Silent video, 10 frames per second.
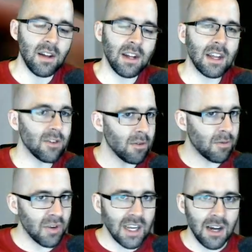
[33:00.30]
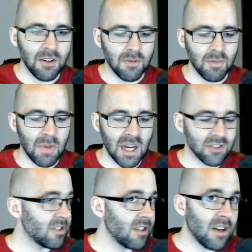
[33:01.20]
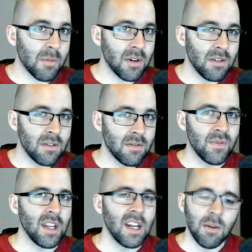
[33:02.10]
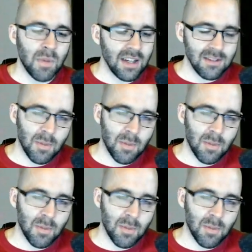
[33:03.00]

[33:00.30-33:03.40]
And again, don't freak out. Pi is just a number. Pi is